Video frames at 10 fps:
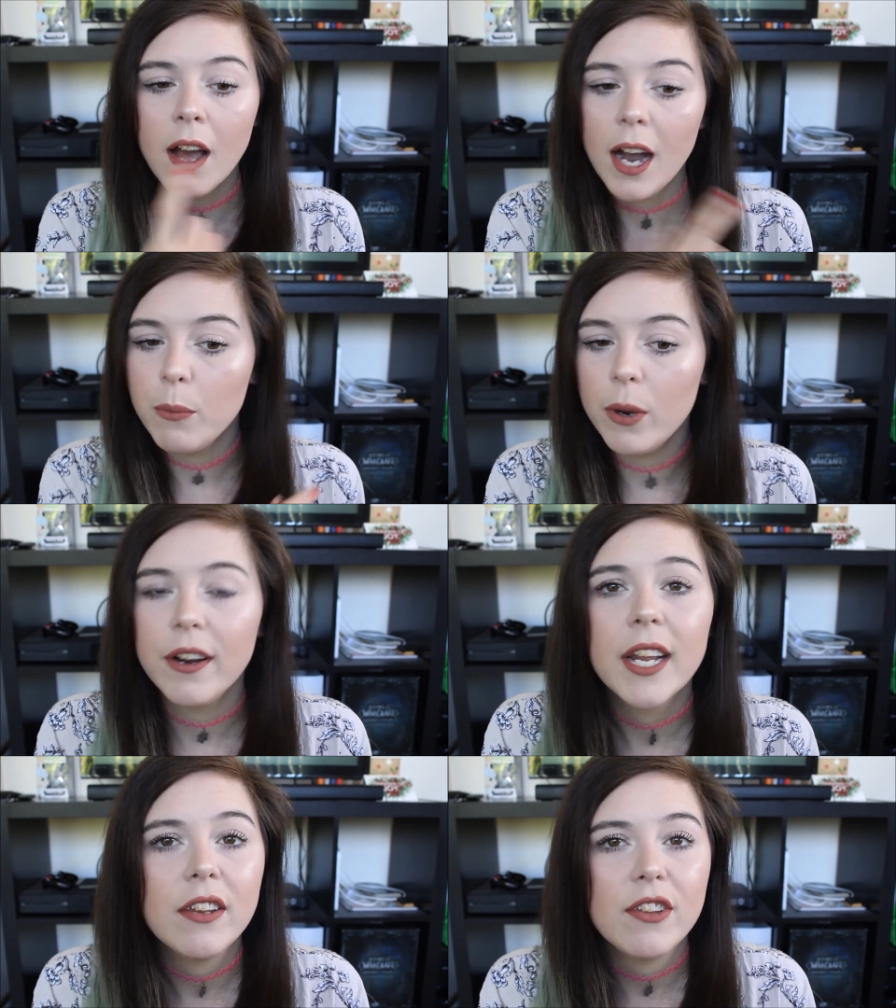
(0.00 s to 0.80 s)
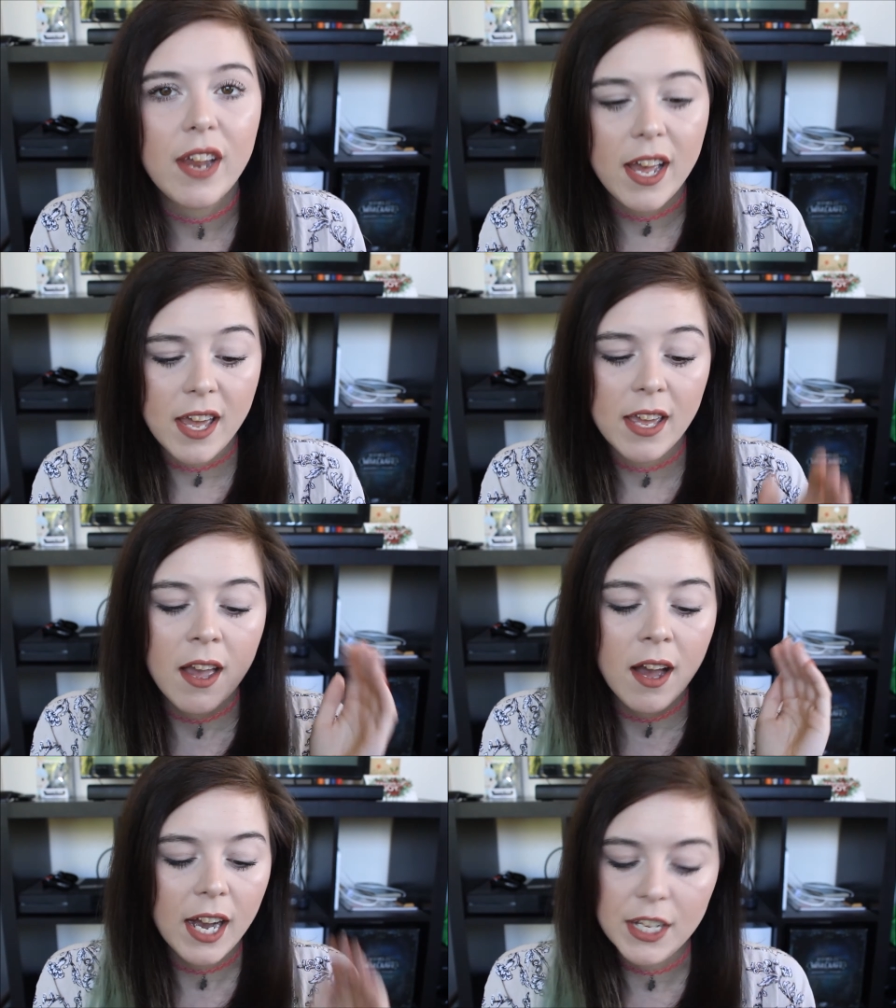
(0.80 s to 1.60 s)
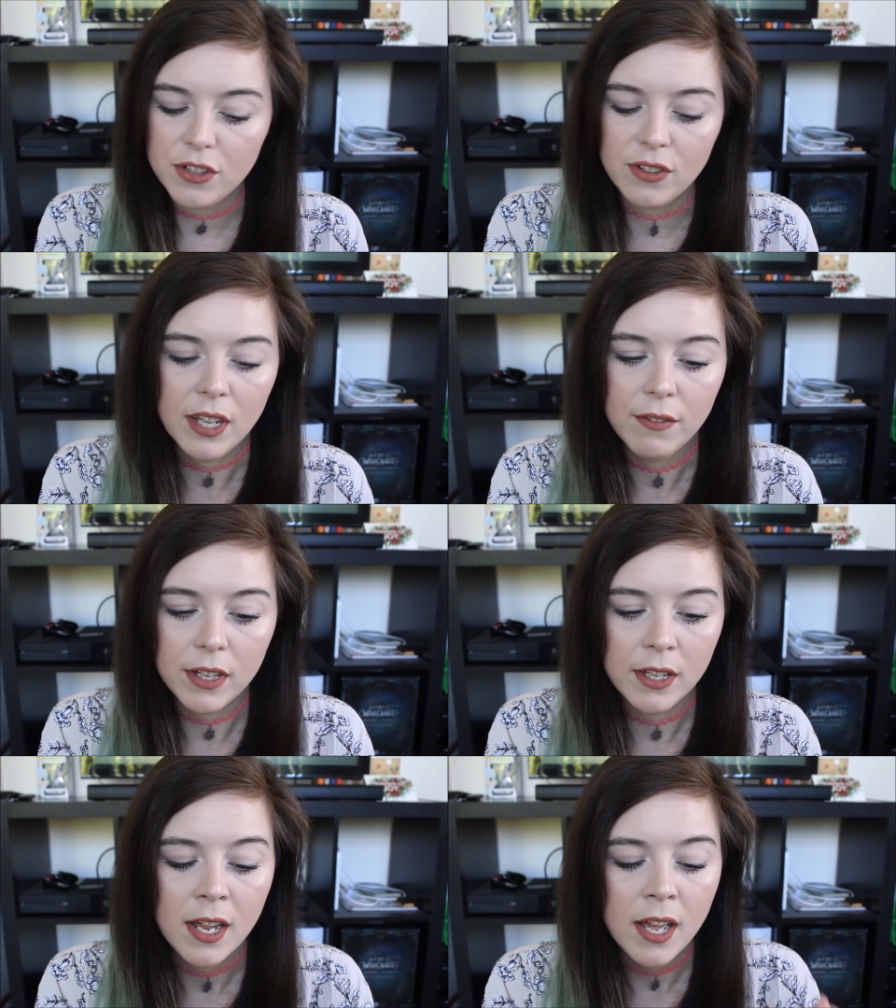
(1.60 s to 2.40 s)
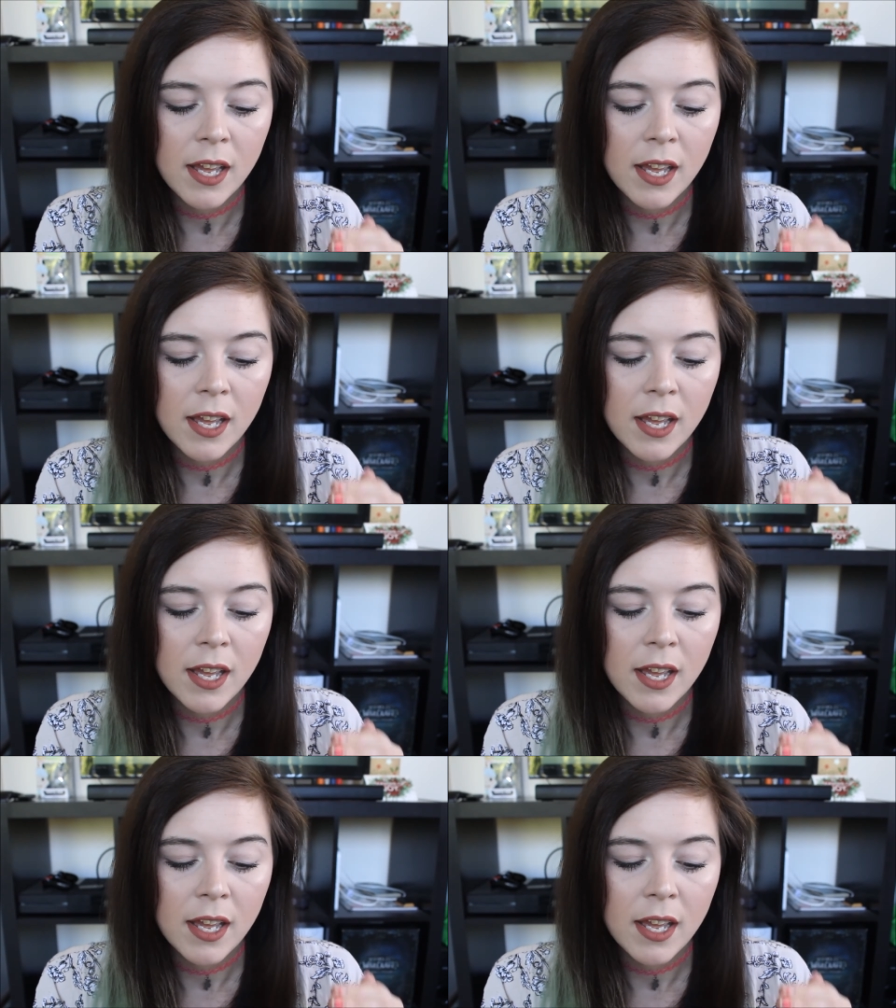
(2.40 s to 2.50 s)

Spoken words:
I'm wearing it today. I just love it.